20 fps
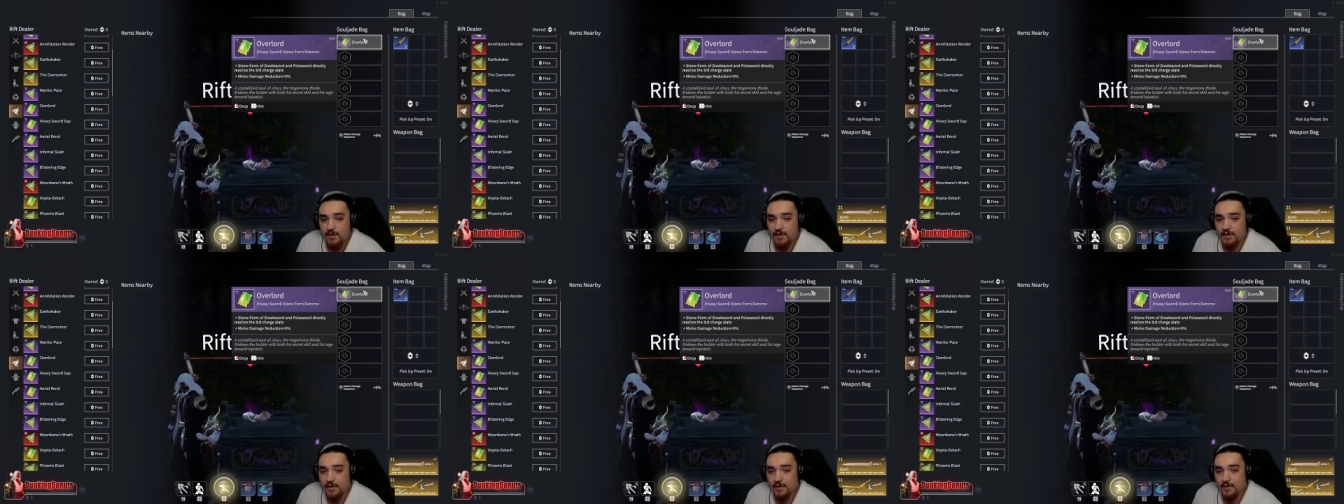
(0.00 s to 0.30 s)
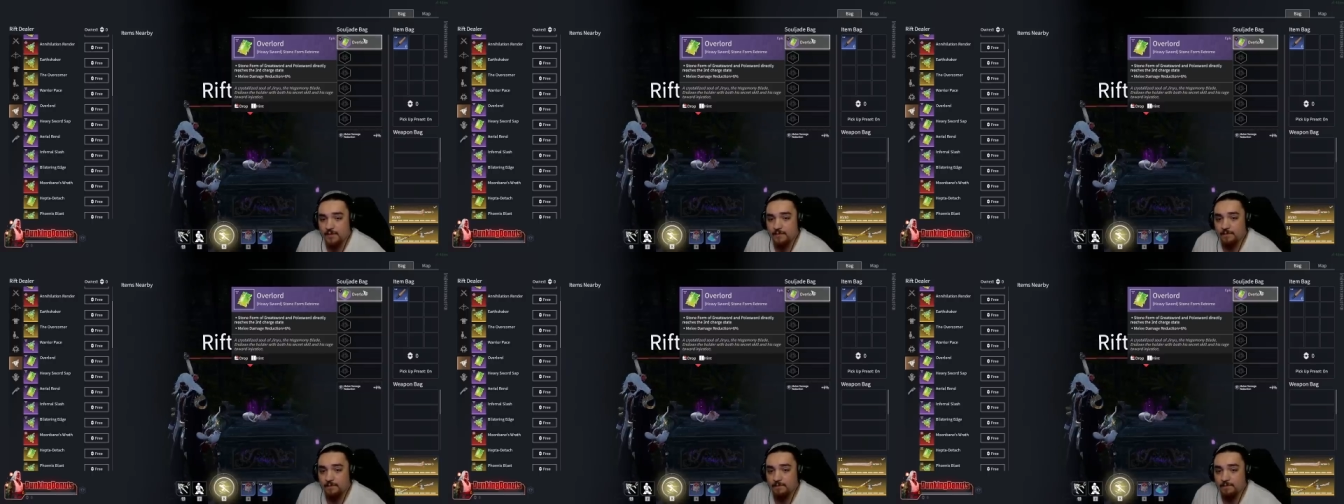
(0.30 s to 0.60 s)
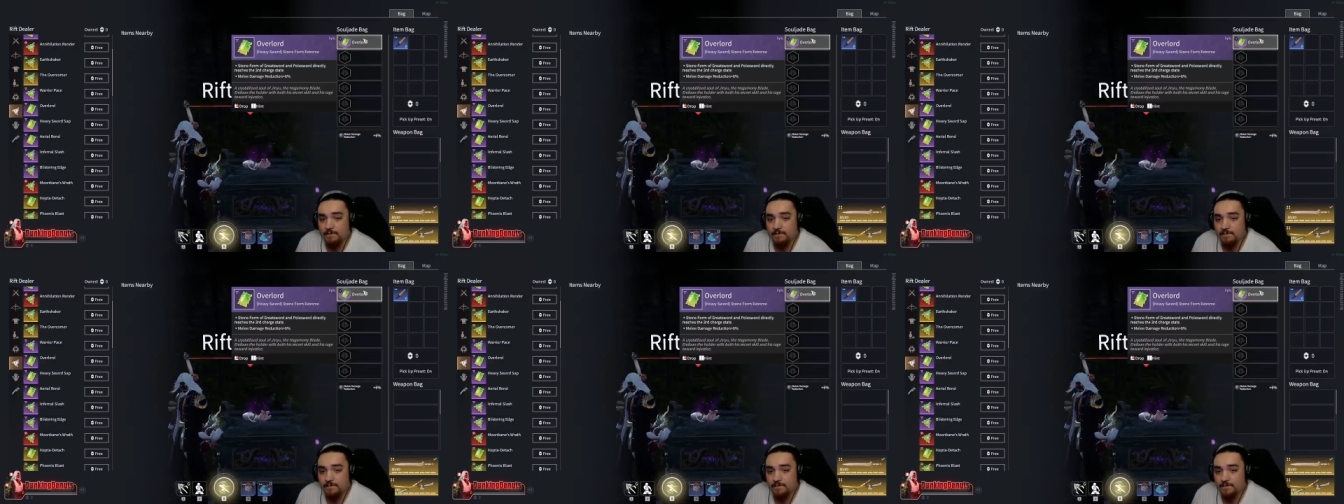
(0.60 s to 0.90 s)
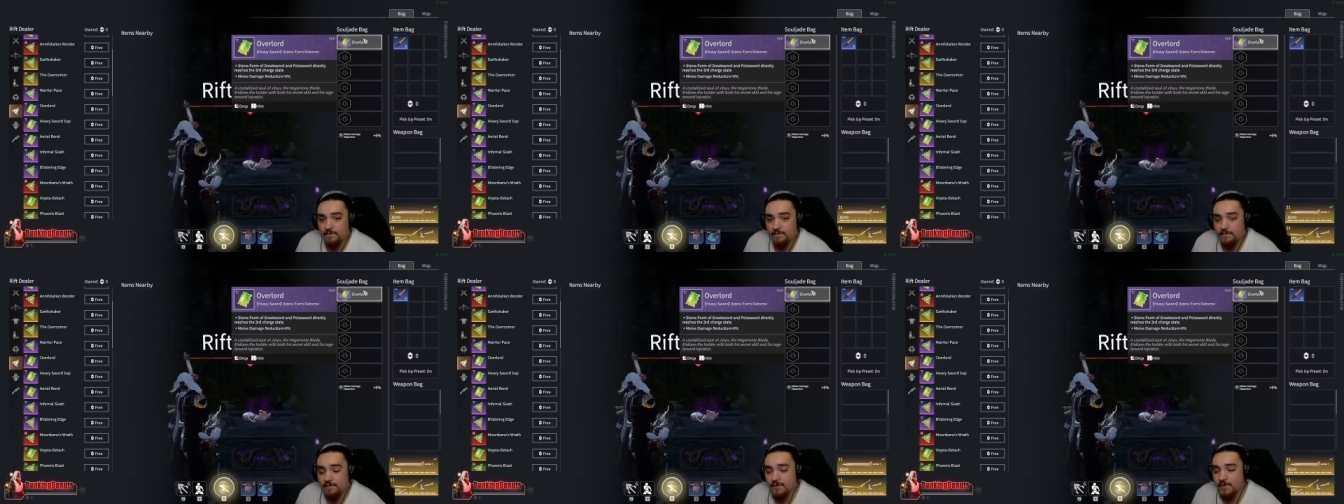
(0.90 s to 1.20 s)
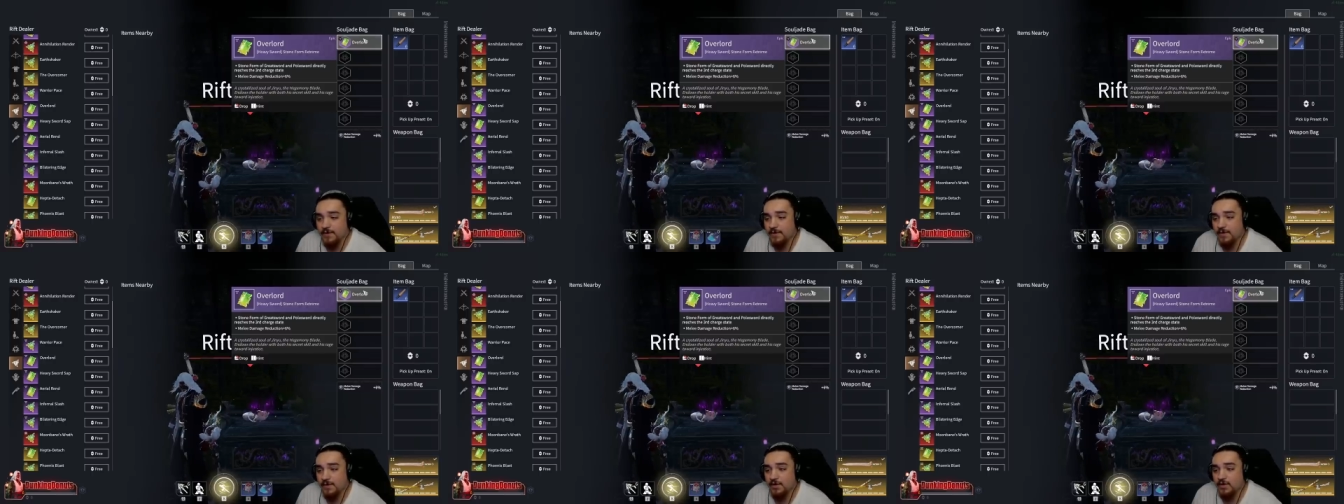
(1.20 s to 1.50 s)
Um,
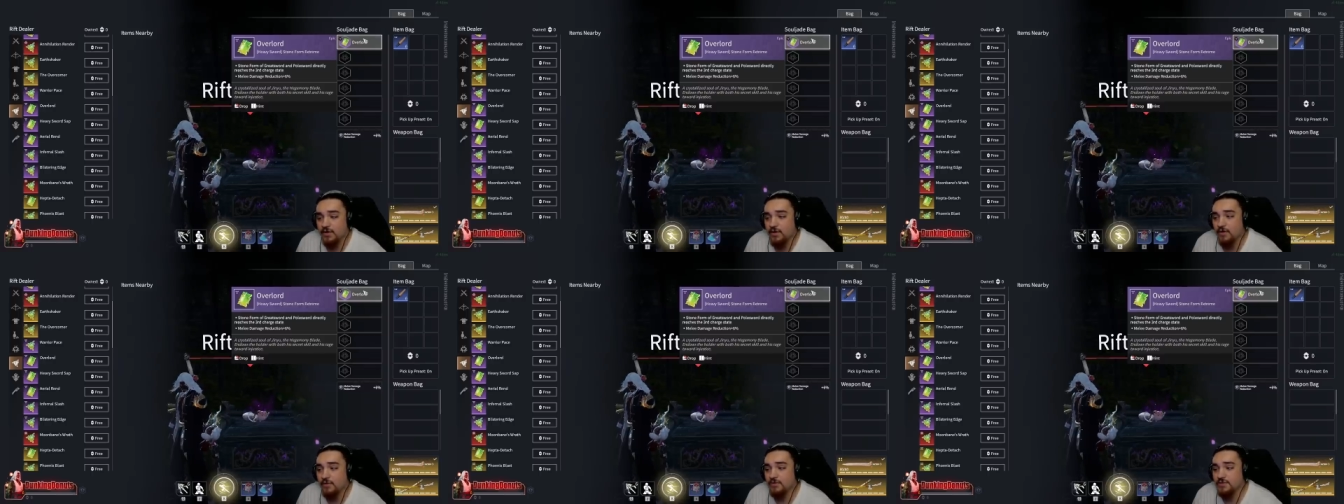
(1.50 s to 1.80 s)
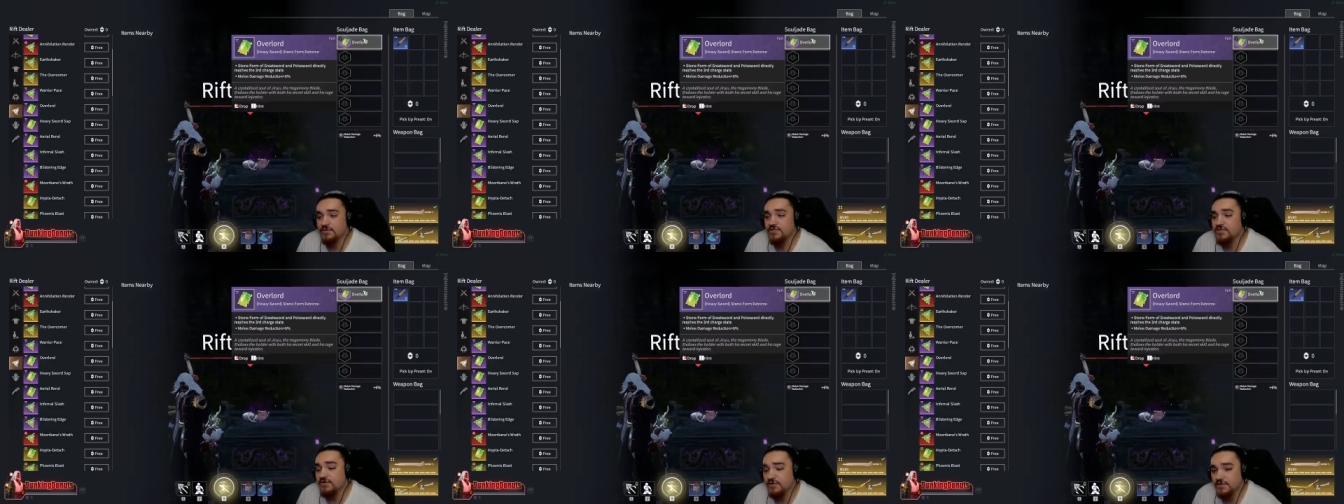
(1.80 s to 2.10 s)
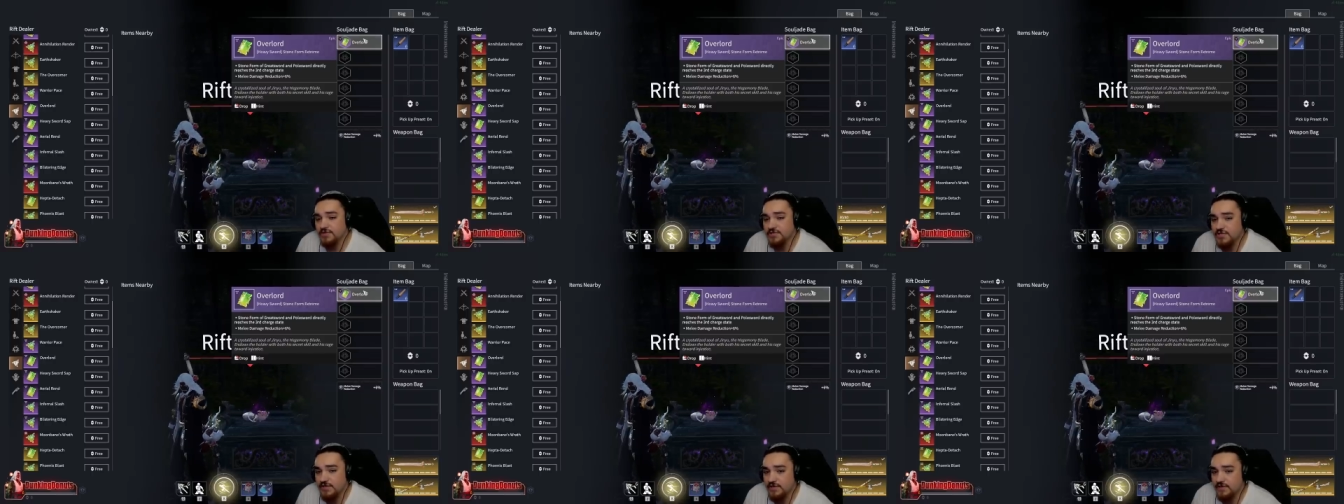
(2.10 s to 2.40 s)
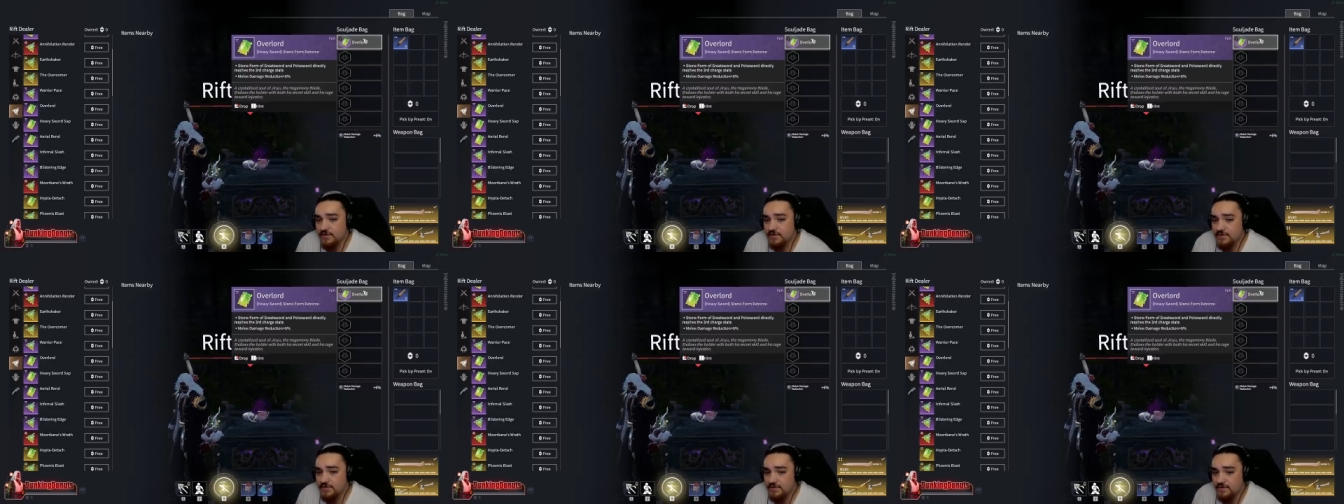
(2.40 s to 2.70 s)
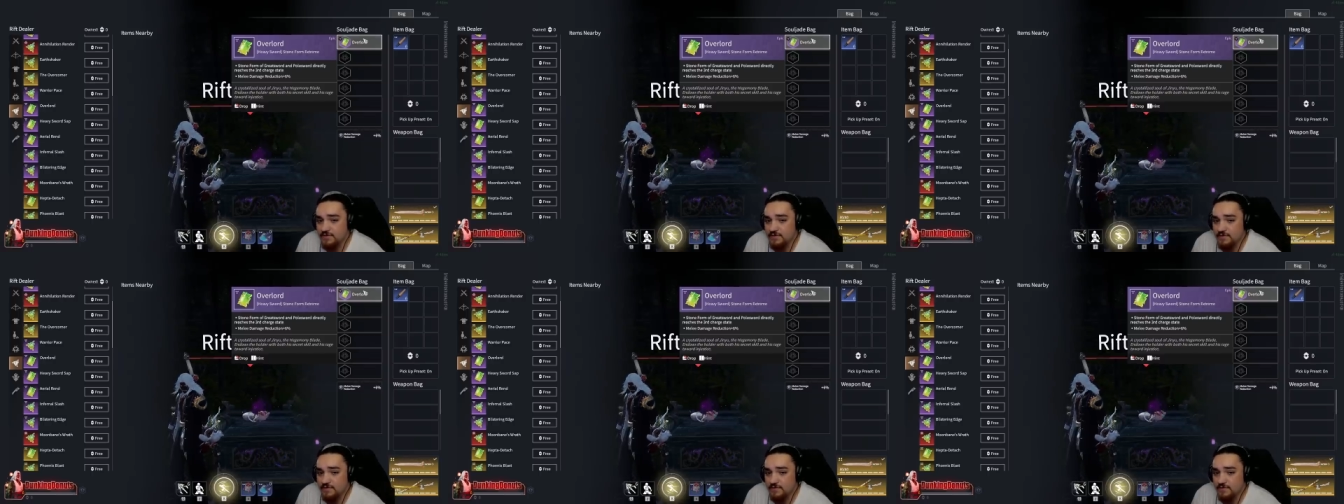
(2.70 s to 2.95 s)
but gold soul jades,